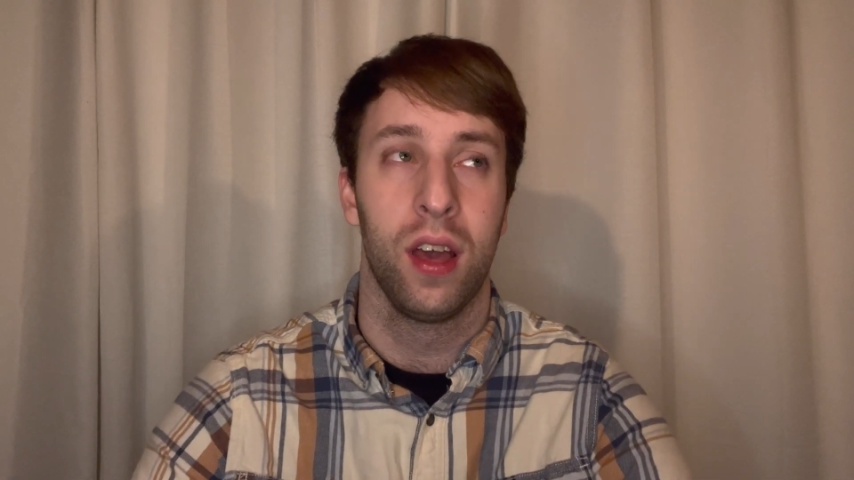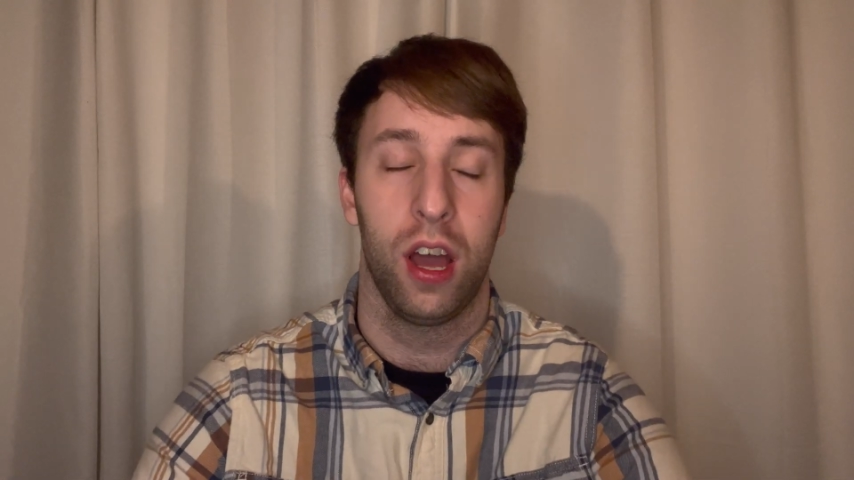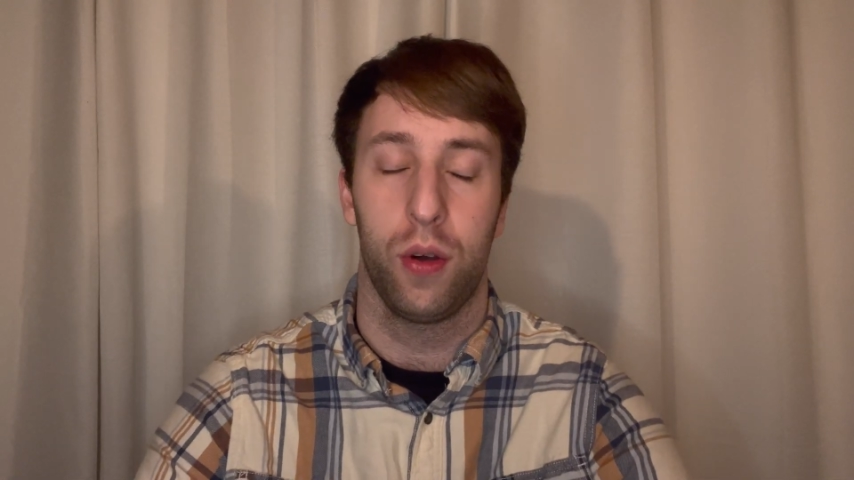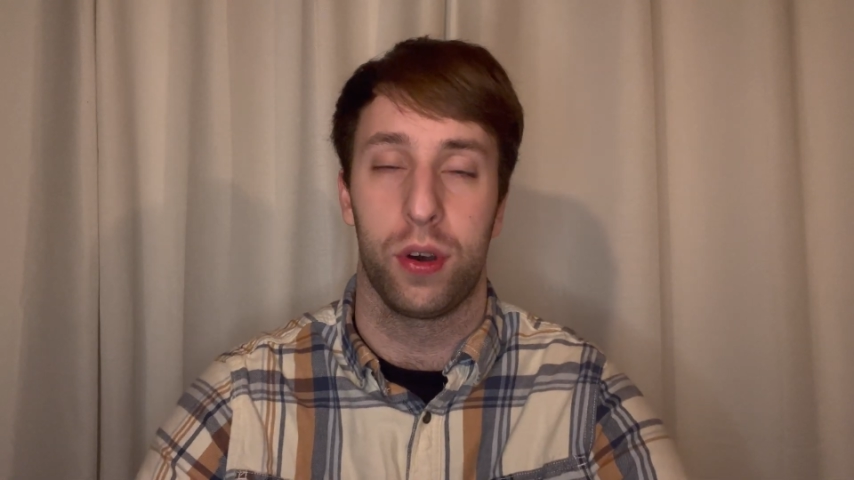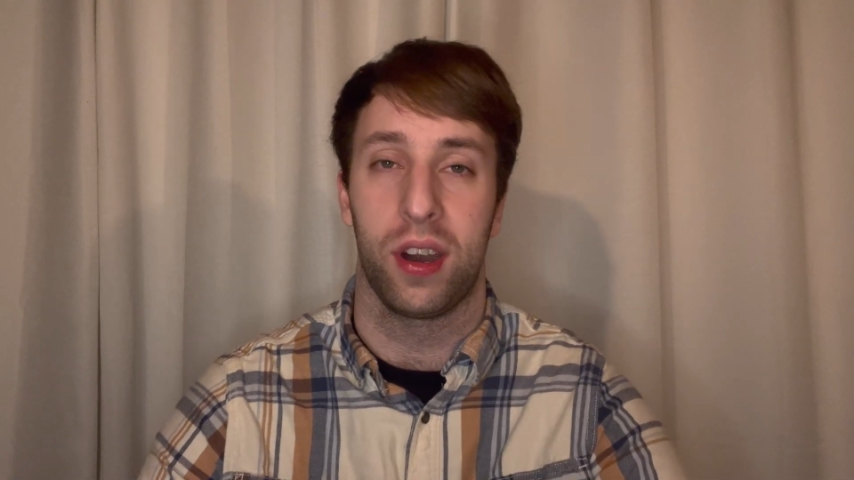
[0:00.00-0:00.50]

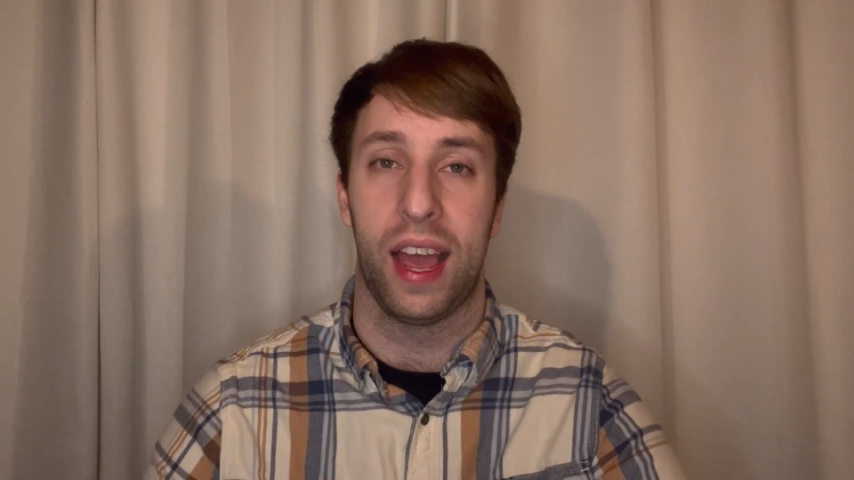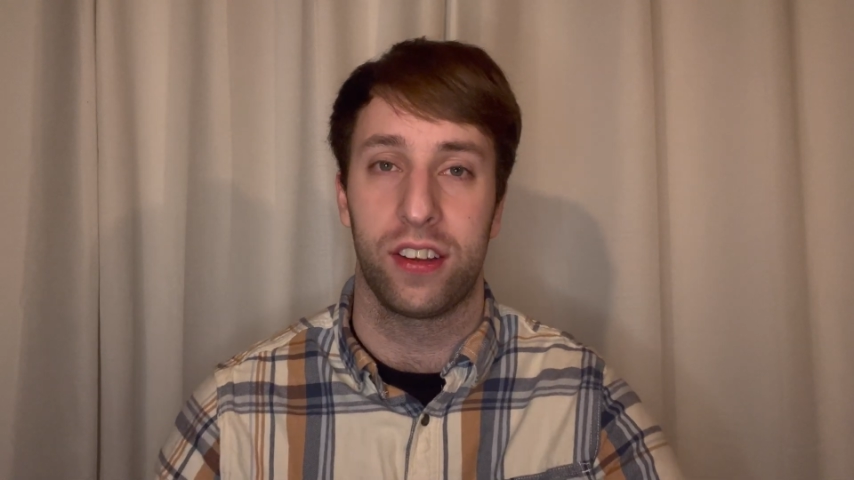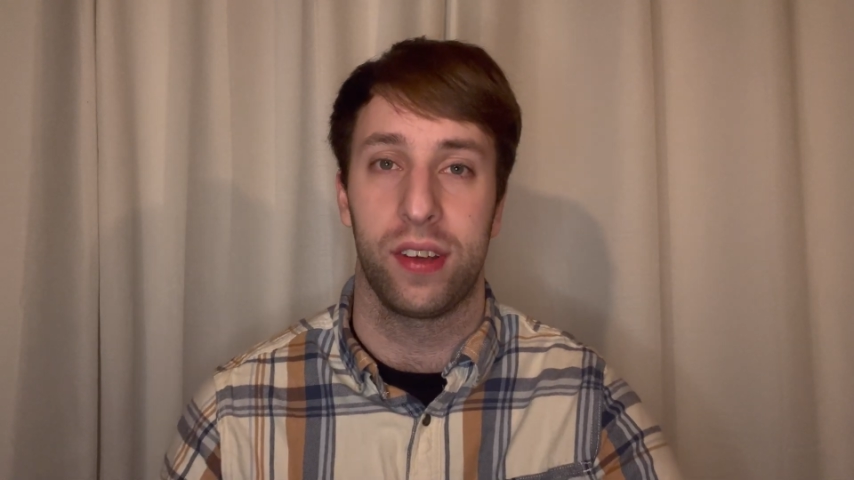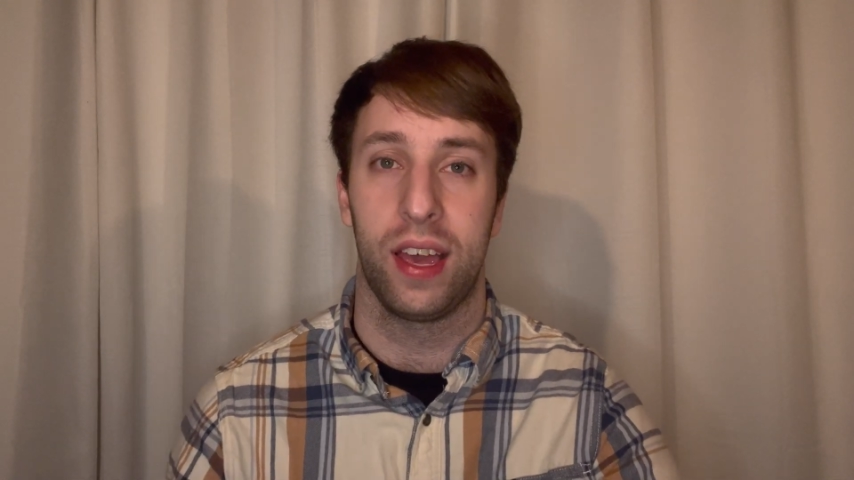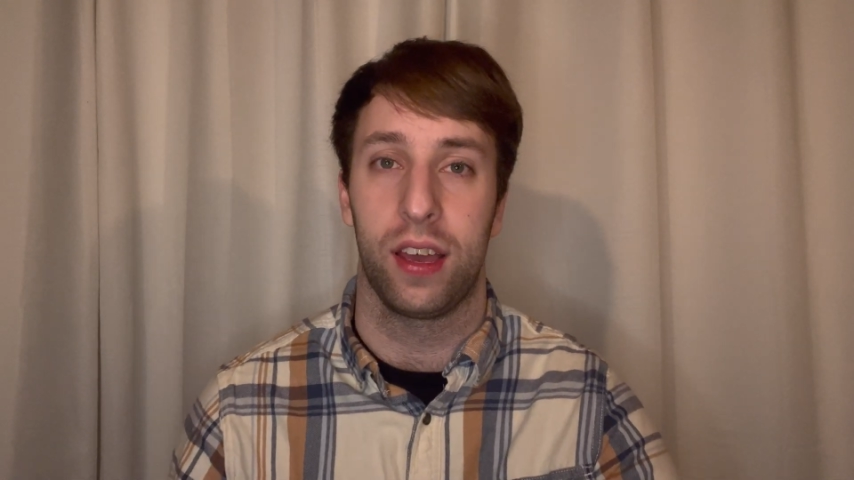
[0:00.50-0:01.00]
we're
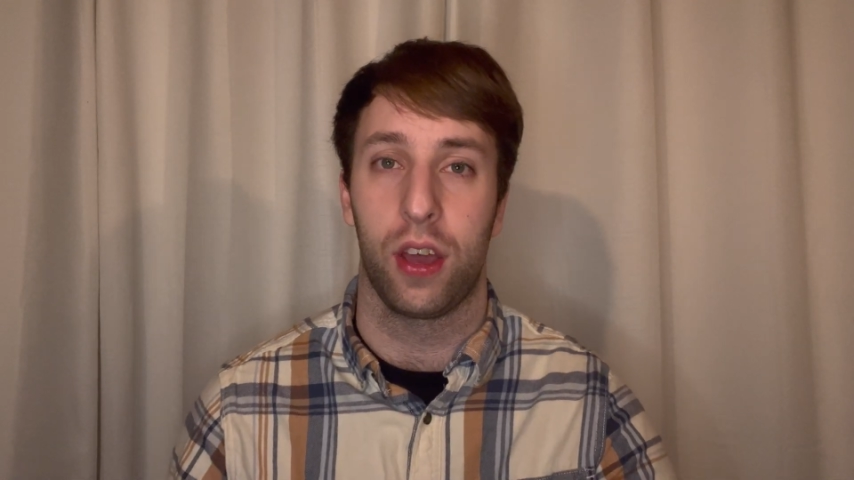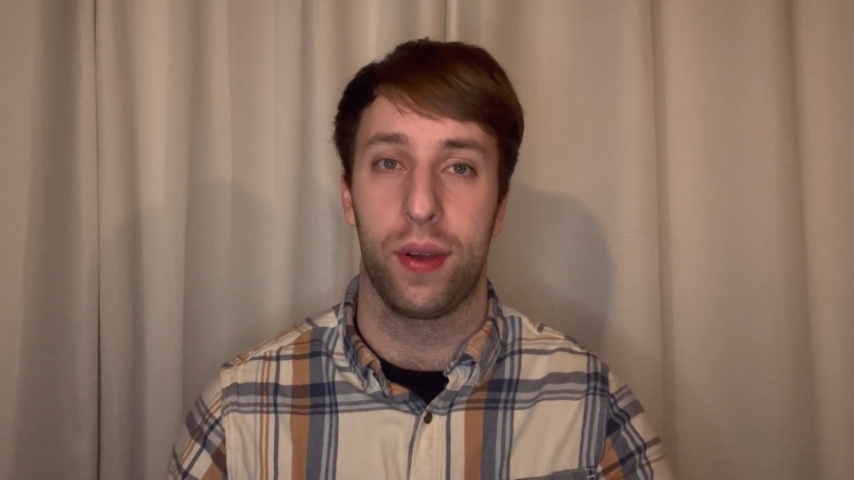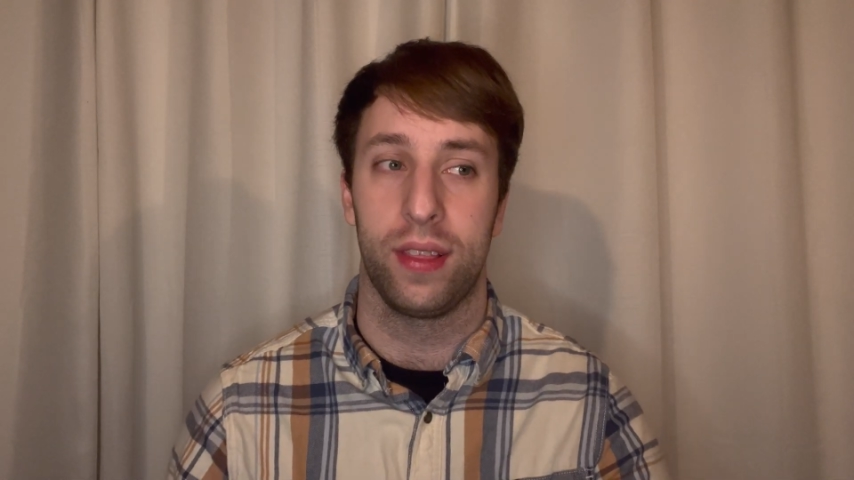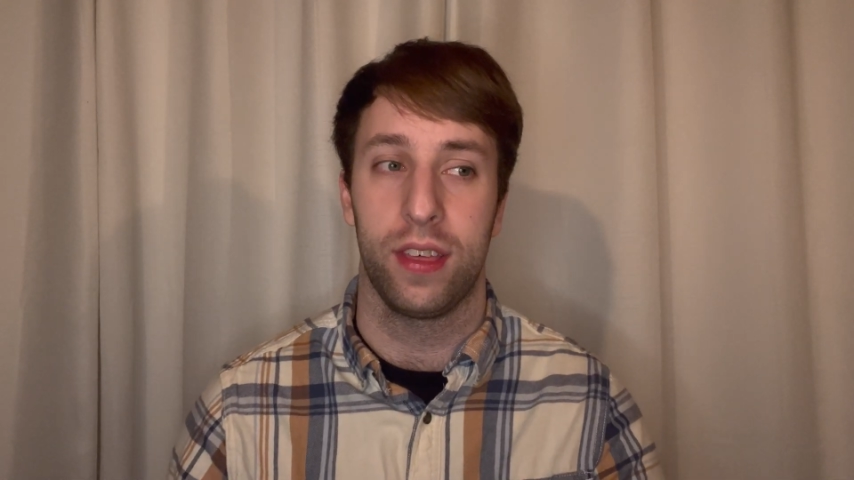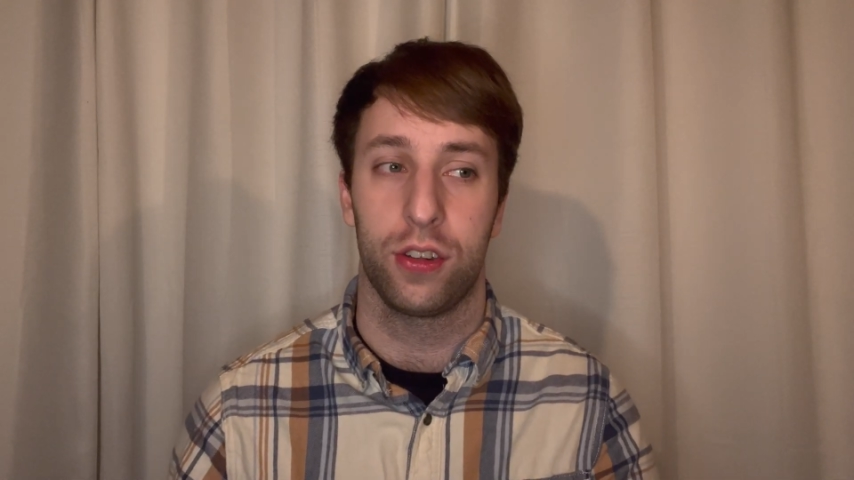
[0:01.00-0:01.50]
actually
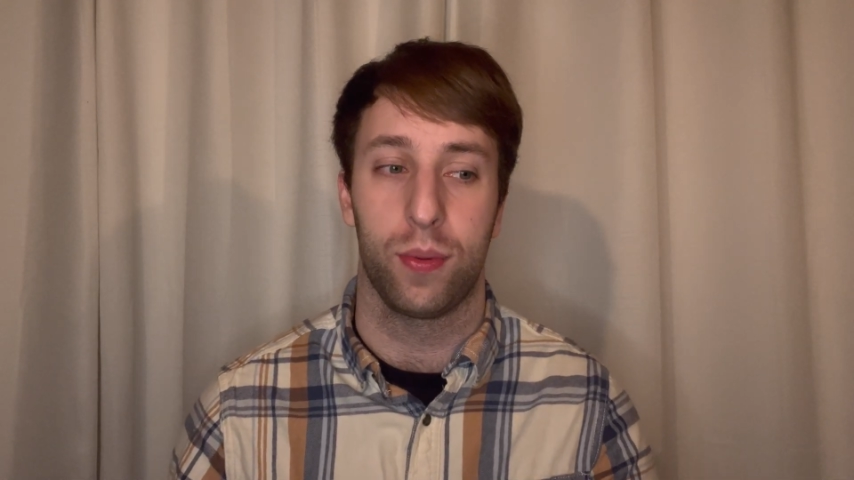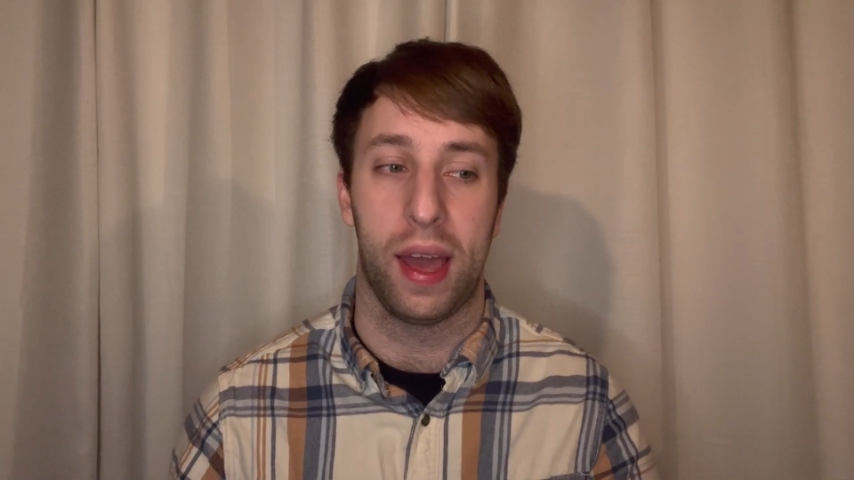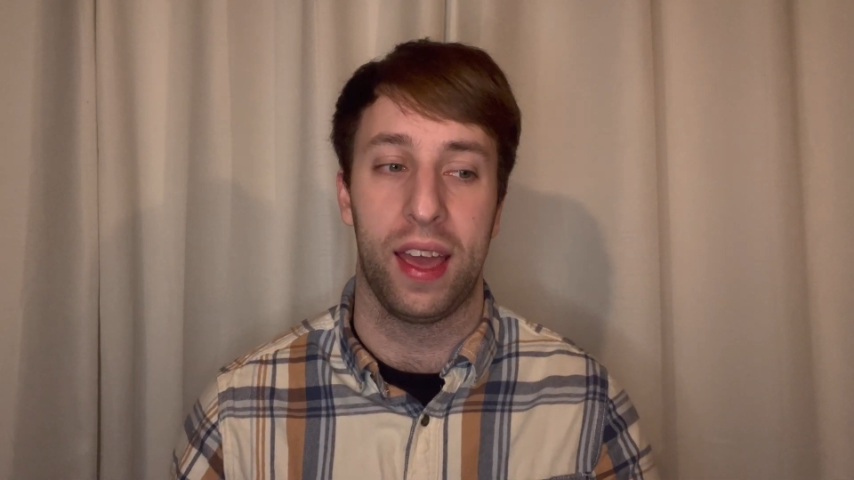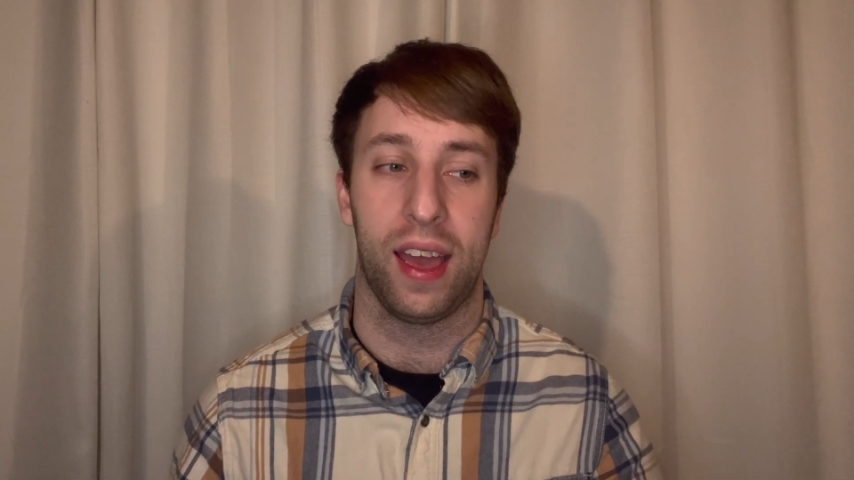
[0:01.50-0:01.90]
going this way,